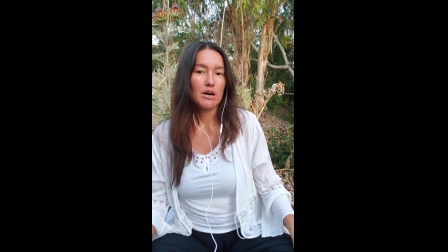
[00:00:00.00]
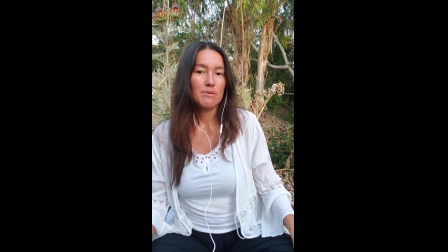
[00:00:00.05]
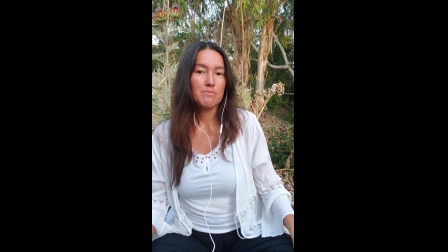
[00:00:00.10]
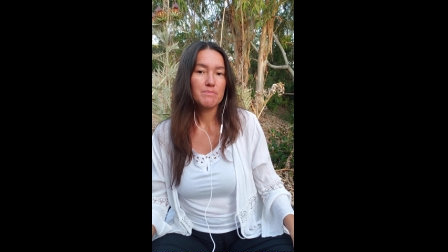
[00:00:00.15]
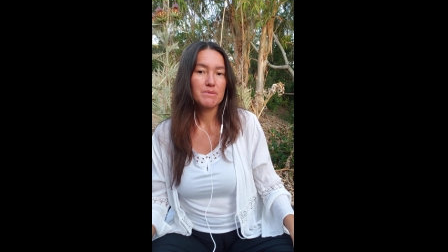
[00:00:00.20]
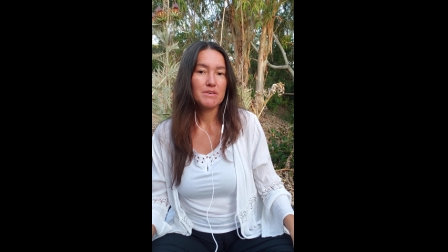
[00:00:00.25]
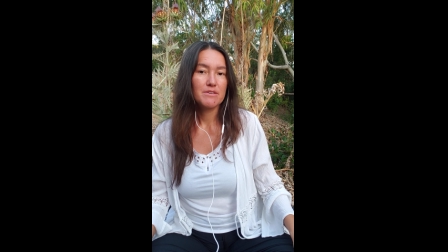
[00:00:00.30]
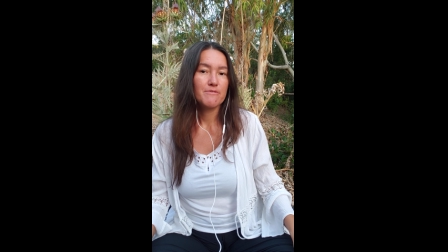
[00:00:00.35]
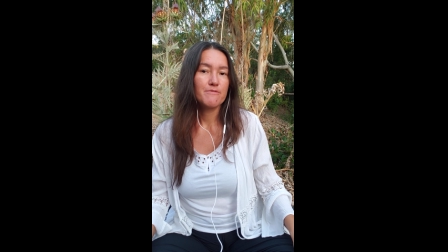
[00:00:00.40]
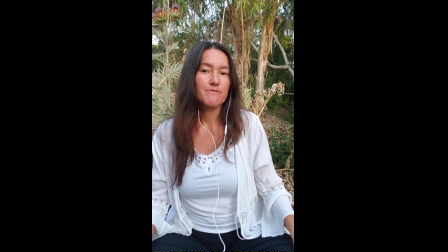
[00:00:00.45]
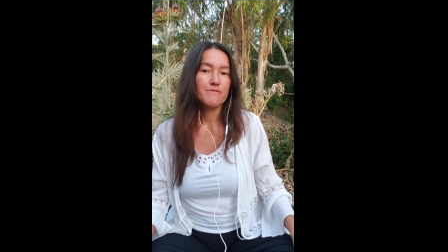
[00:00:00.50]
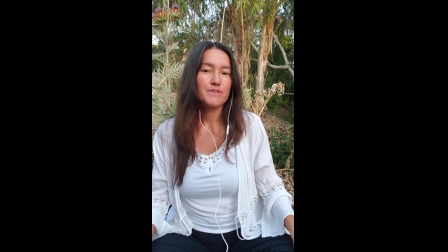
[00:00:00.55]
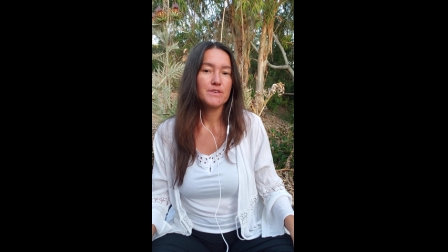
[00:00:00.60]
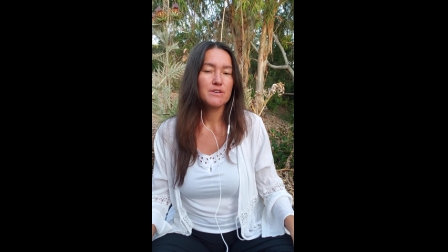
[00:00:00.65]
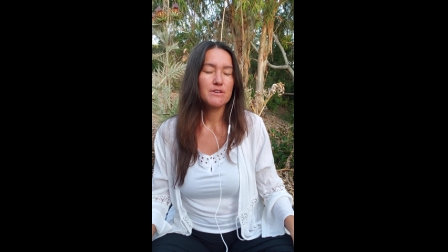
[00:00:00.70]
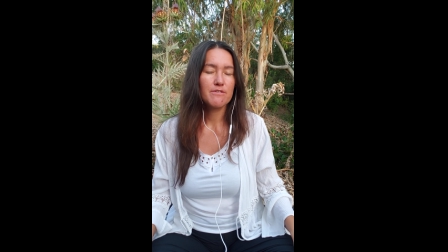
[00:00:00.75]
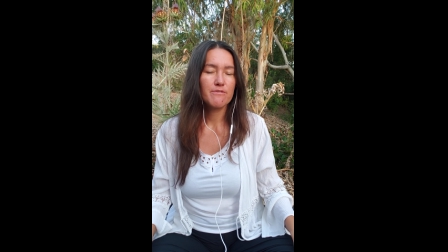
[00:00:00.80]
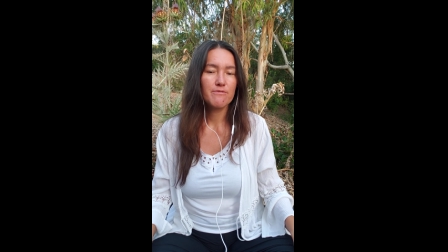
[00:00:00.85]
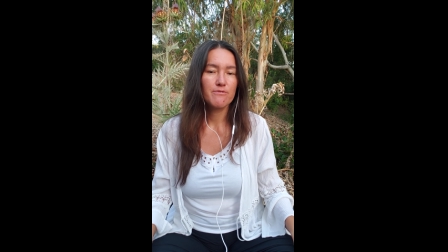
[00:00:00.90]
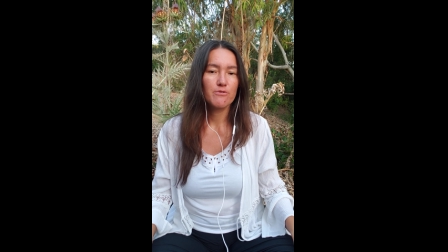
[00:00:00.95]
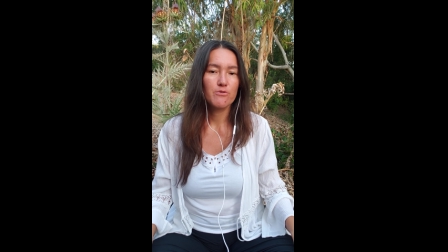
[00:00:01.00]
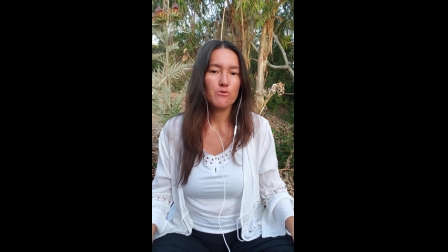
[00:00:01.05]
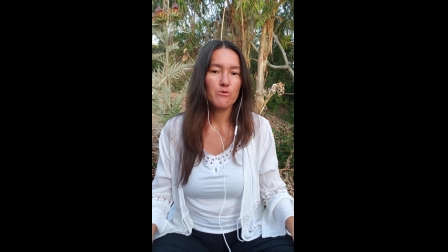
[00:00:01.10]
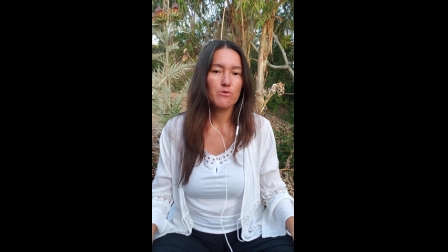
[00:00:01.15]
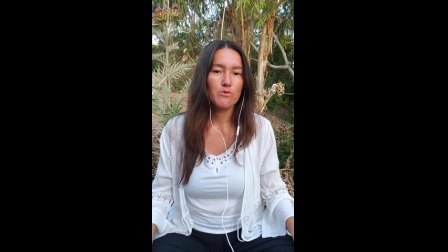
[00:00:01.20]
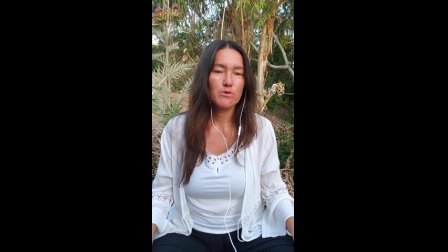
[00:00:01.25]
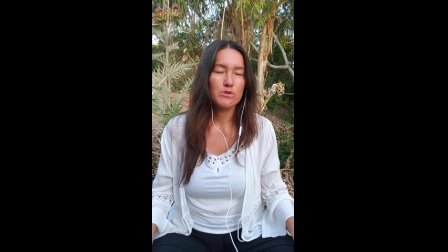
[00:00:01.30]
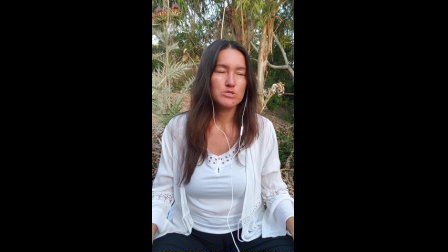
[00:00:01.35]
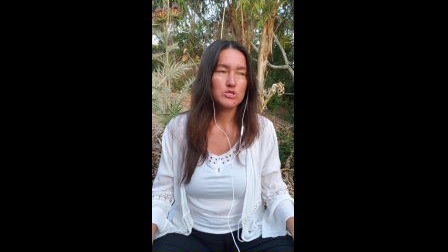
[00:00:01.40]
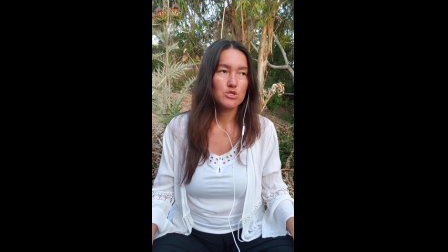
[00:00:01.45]
be
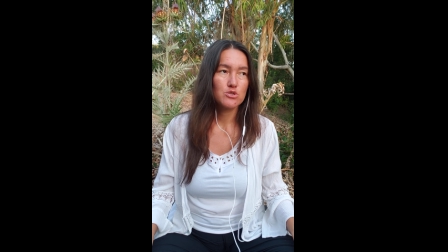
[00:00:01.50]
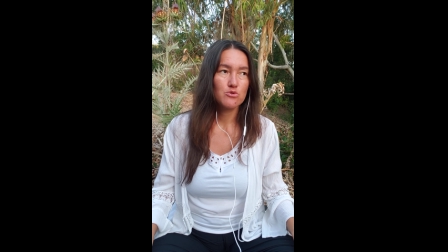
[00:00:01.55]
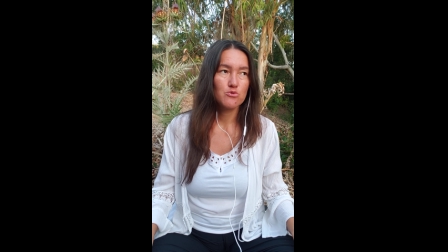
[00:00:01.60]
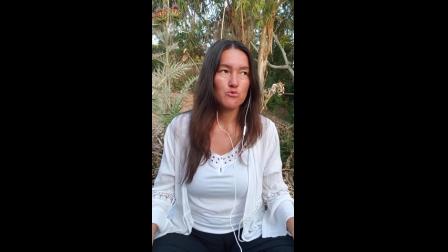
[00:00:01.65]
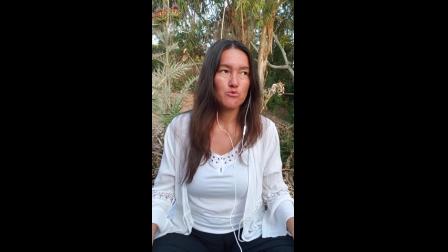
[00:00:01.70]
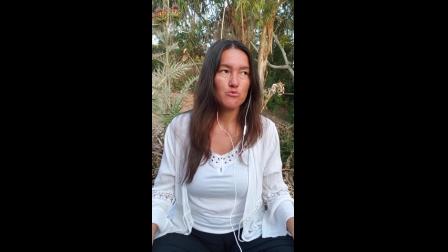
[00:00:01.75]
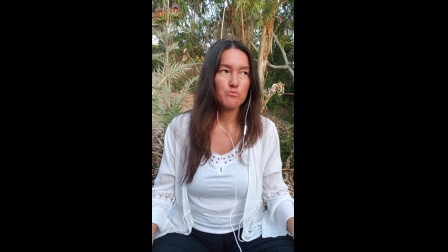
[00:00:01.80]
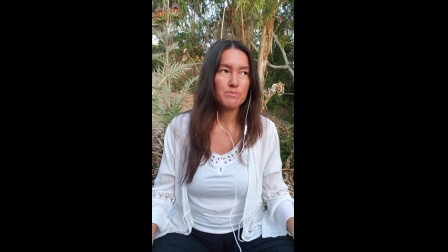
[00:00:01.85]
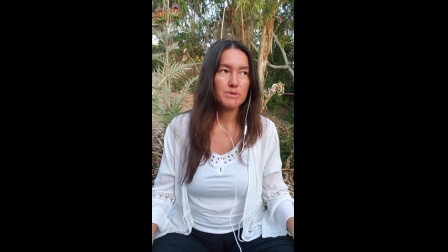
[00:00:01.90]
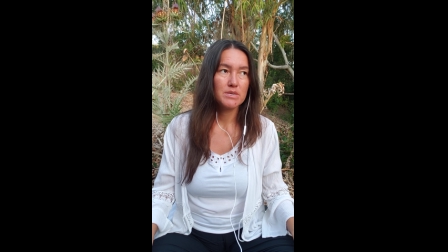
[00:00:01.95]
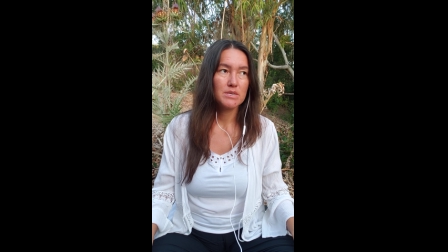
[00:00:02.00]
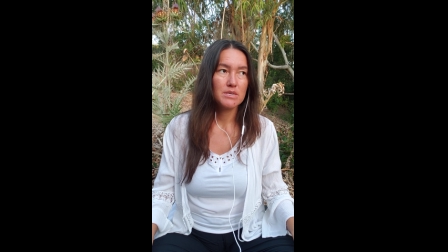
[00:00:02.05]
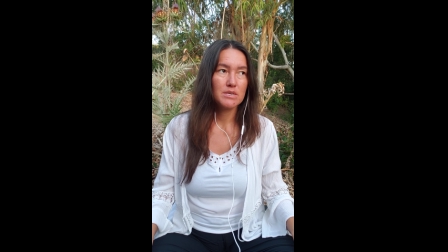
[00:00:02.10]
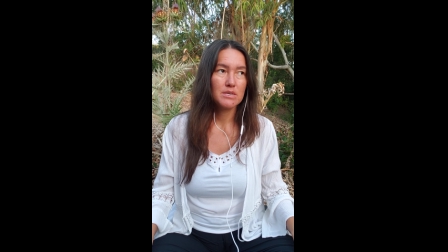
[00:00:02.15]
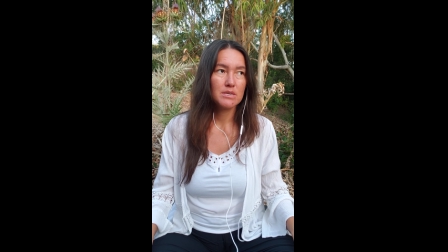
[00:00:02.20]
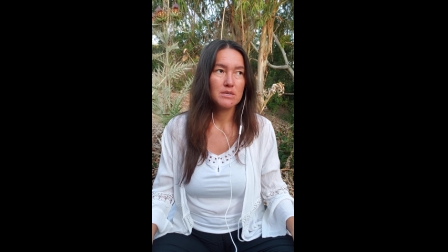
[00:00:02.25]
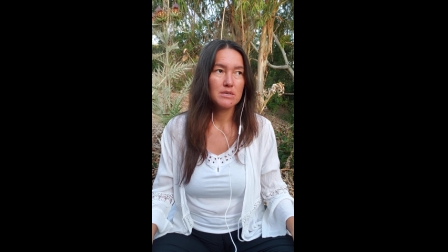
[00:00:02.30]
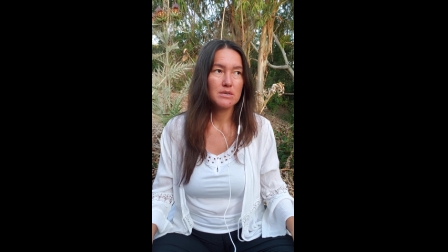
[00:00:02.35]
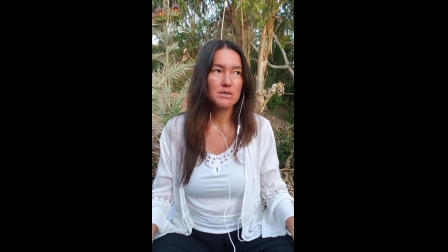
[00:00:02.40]
fearful, to be,